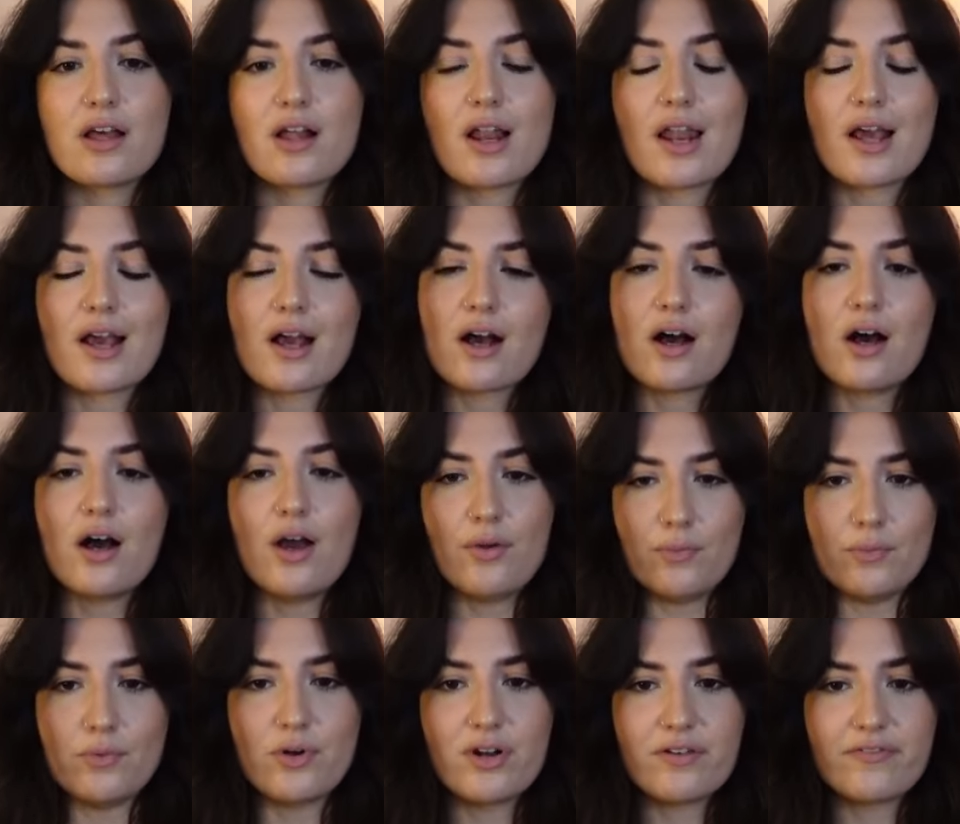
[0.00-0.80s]
like
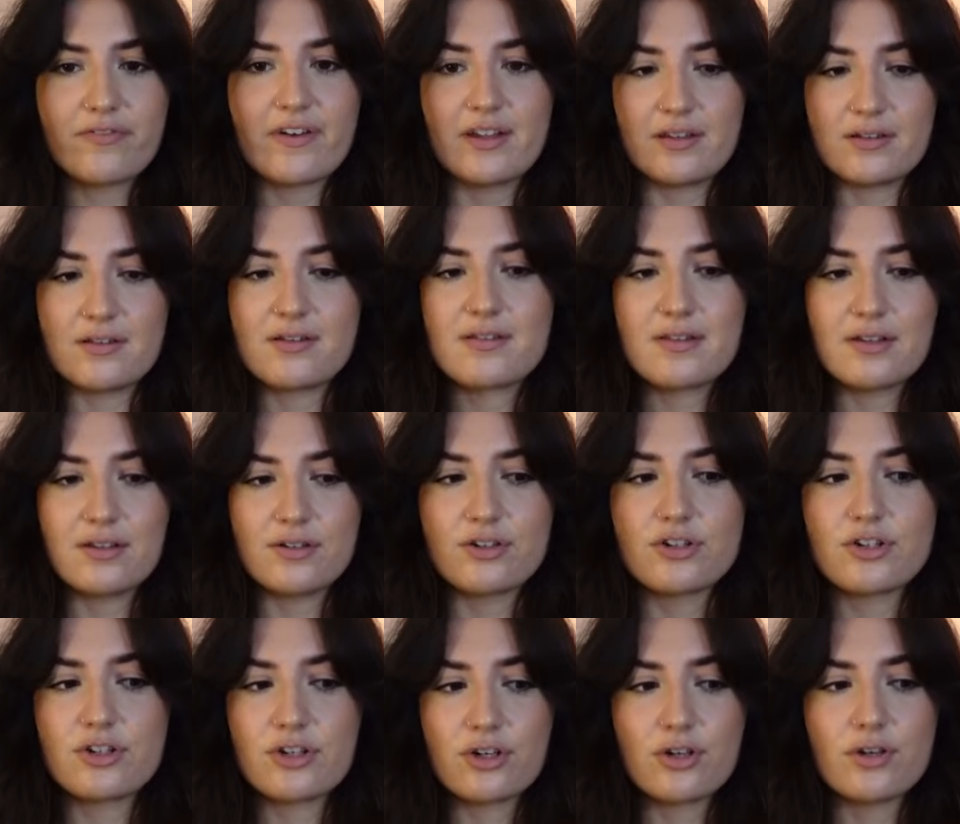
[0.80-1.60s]
I want a fantasy
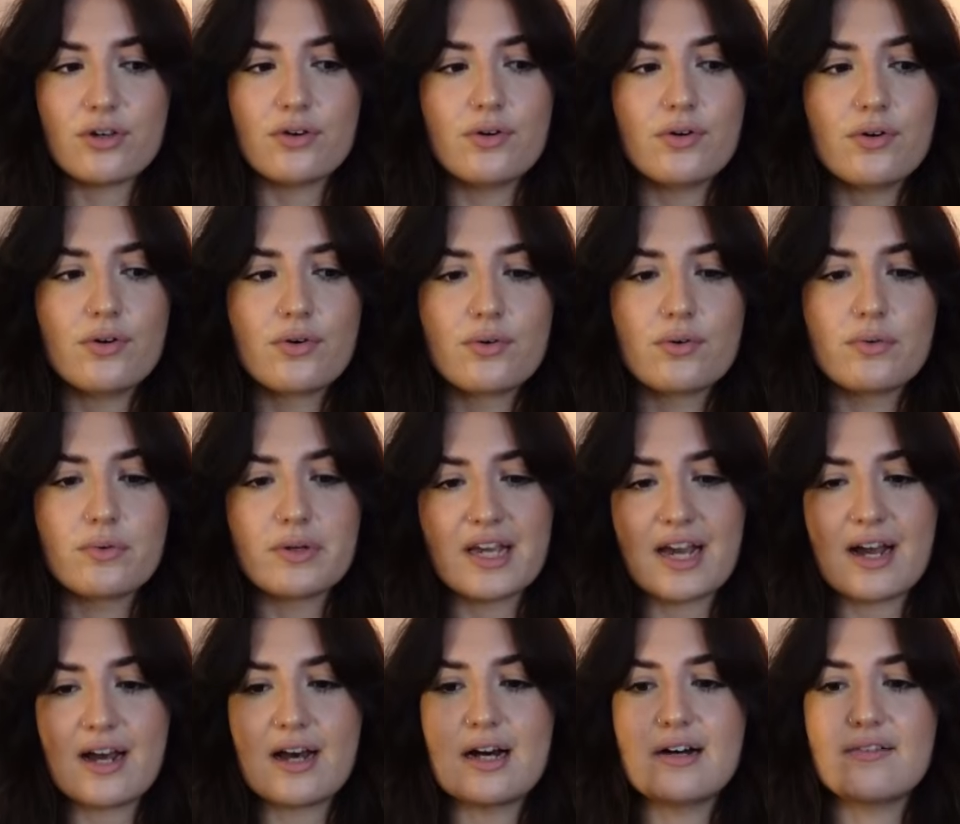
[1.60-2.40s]
to do we
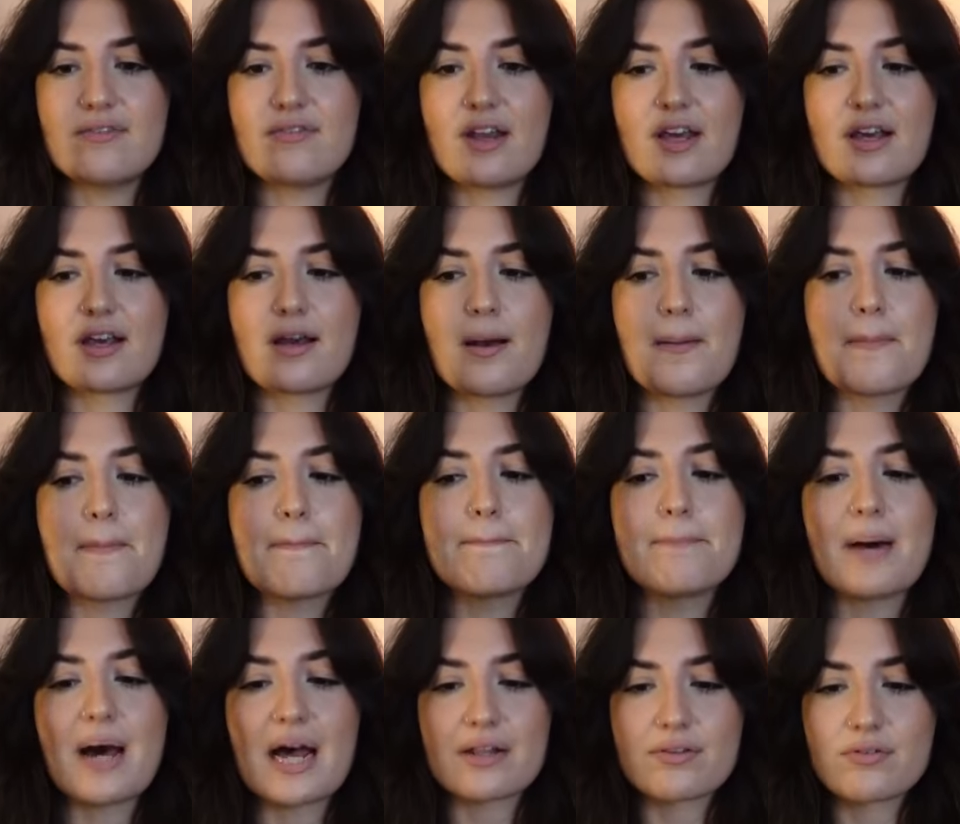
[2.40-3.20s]
have like
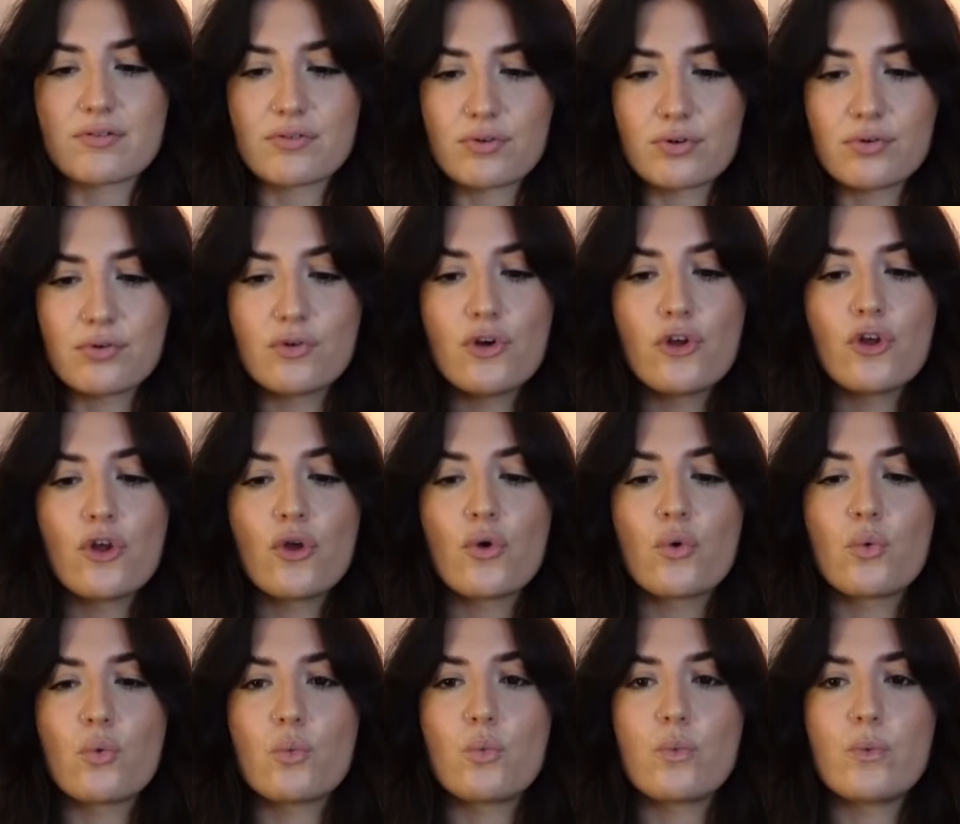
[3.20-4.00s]
battle
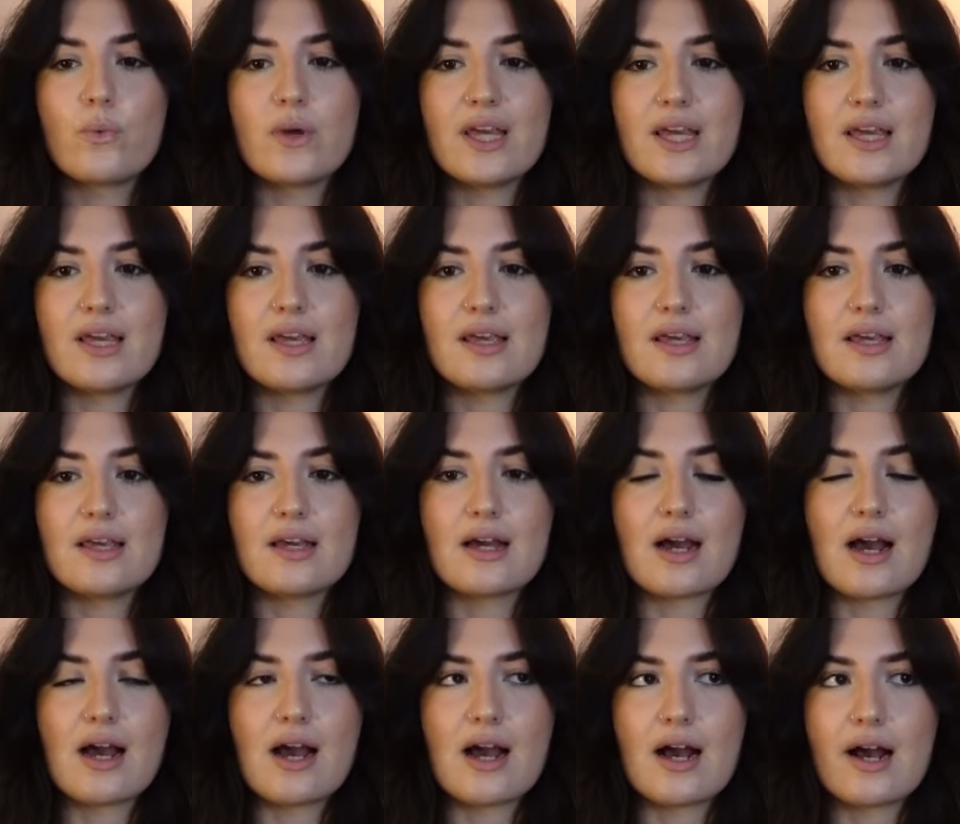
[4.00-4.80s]
we
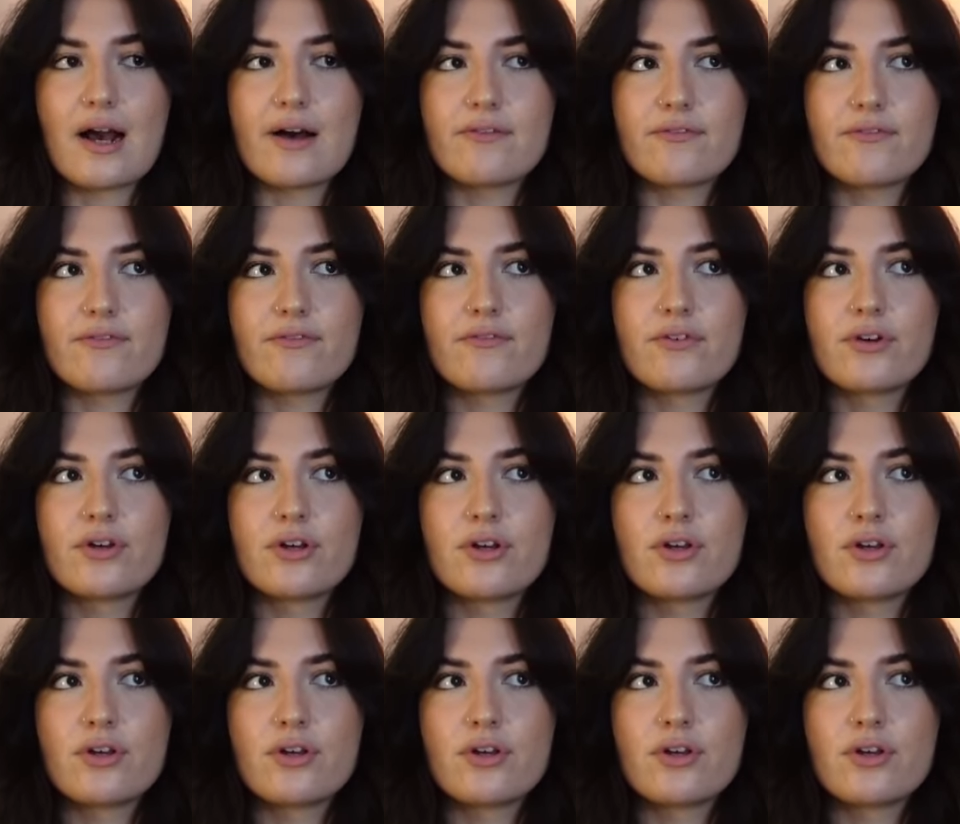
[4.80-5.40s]
have